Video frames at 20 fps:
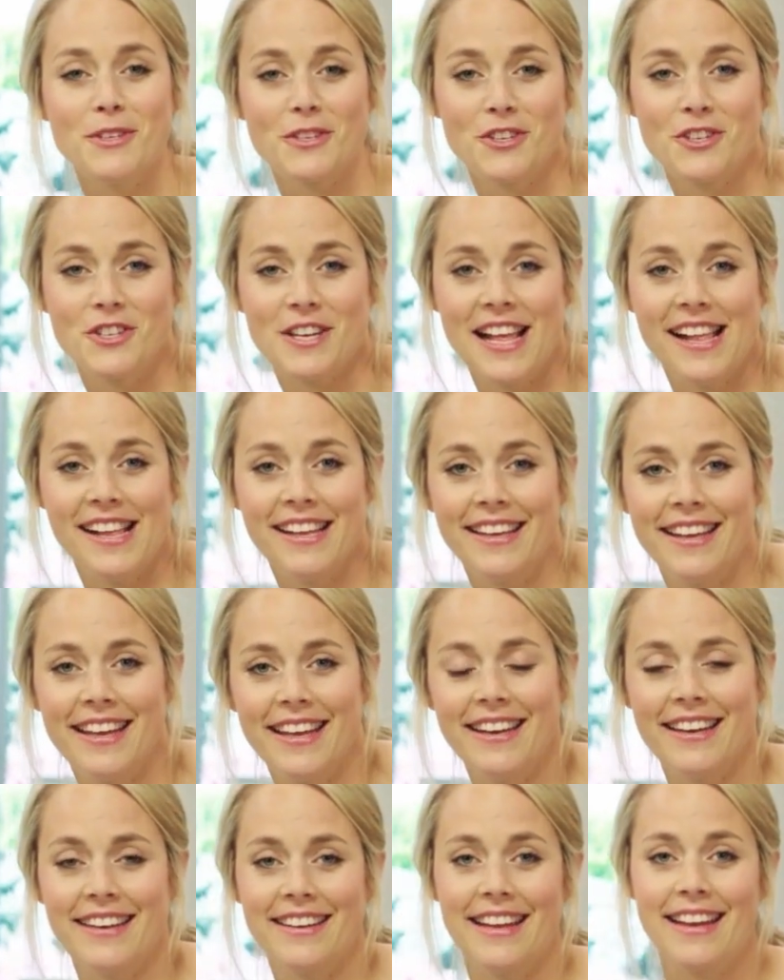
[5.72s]
to be quick
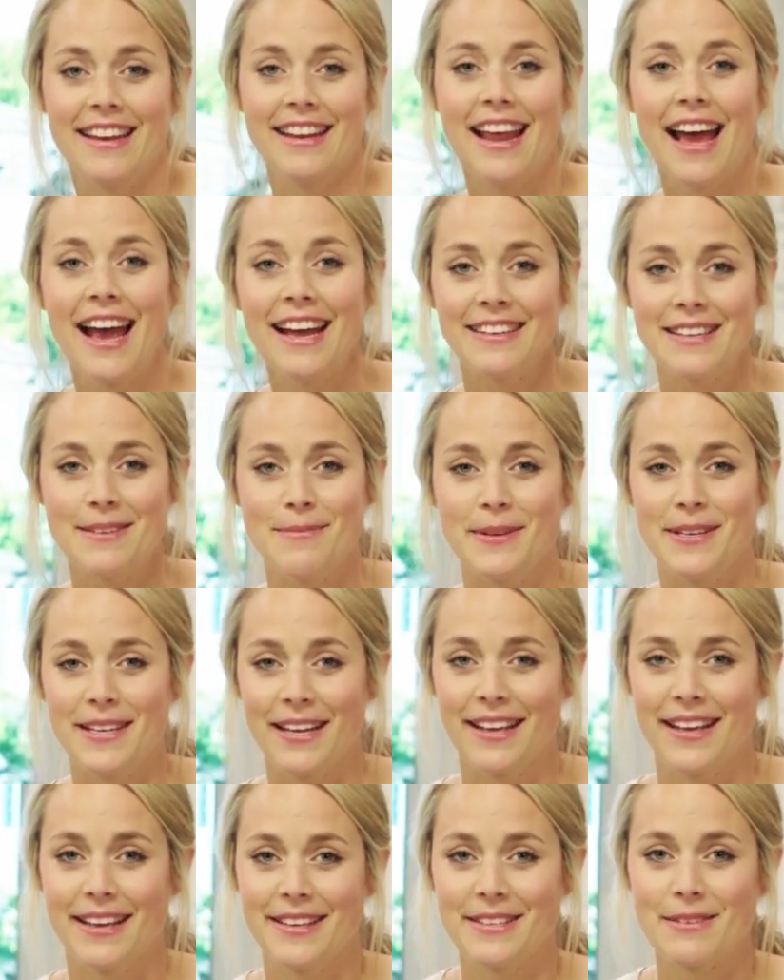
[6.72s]
today. After
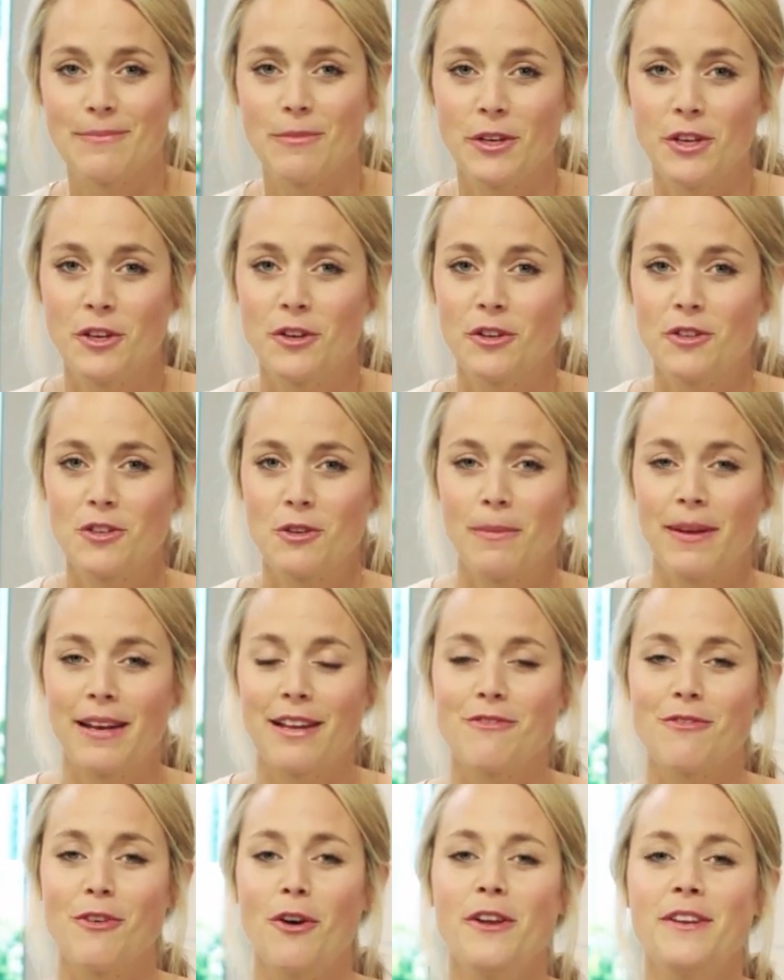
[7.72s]
dinner, I want
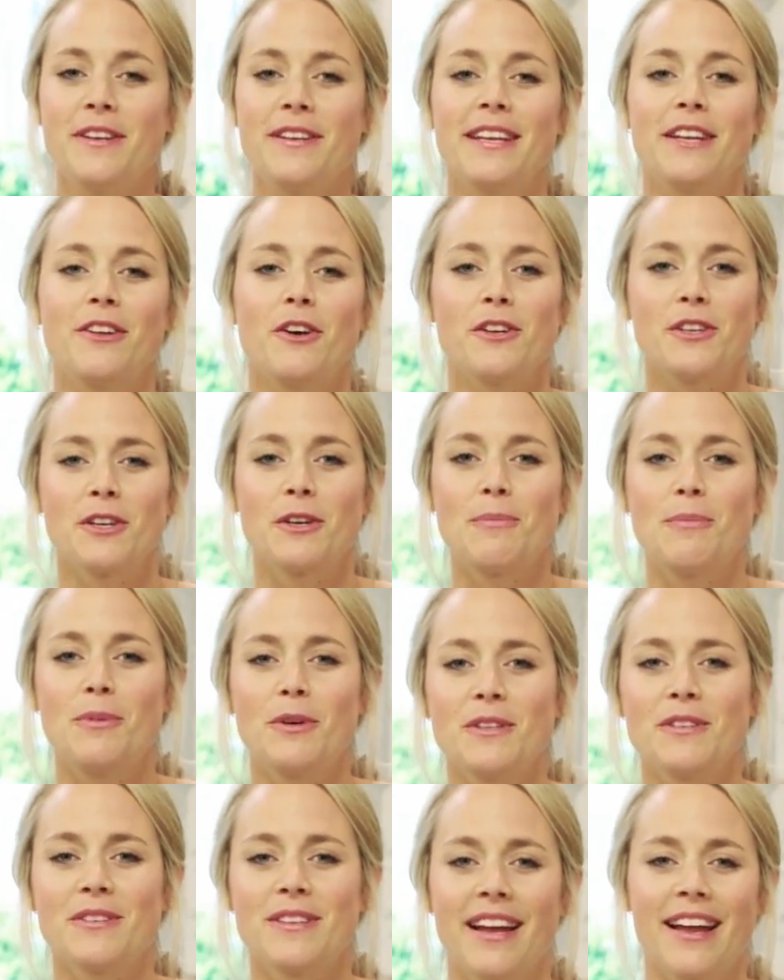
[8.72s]
to go to a birthday
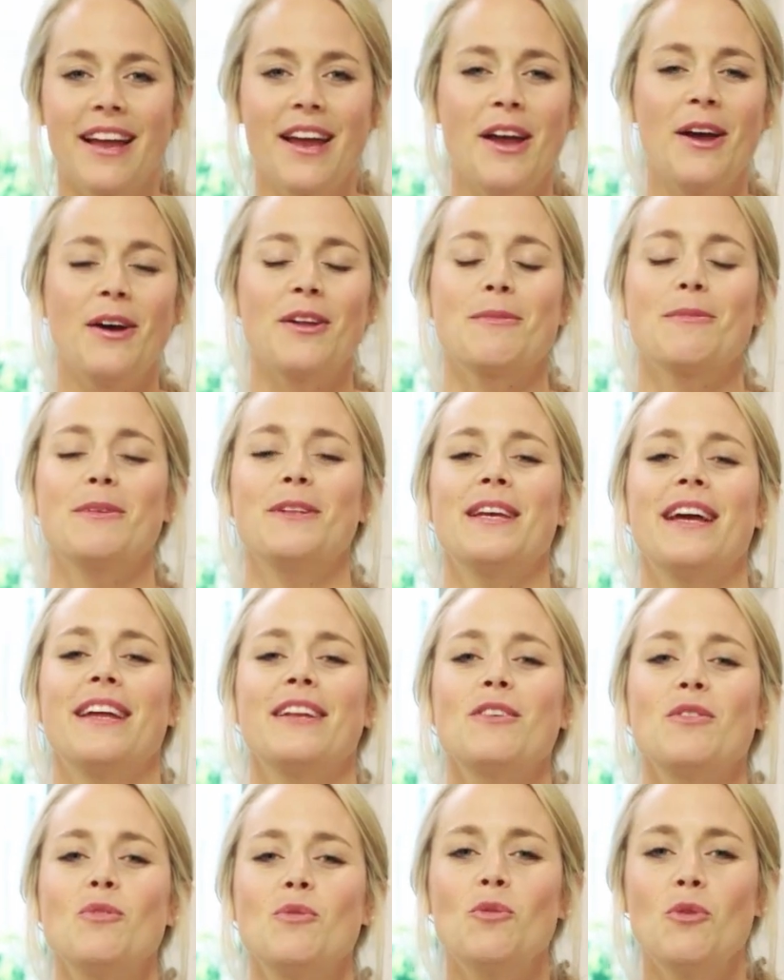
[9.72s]
party and I've
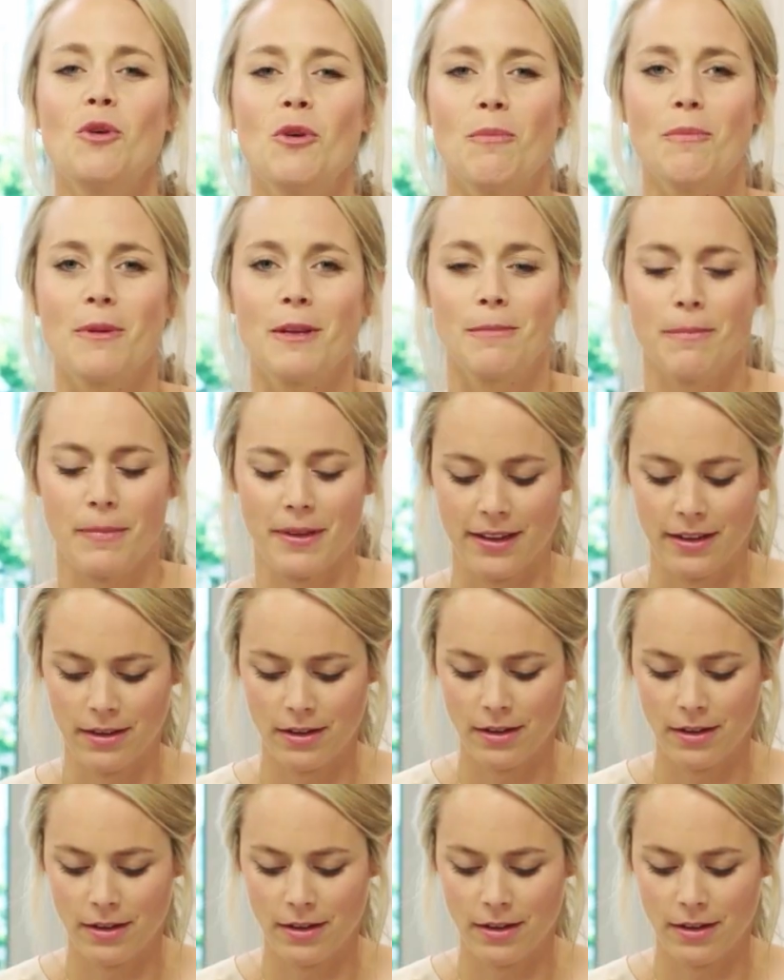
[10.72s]
promised to bring a cake.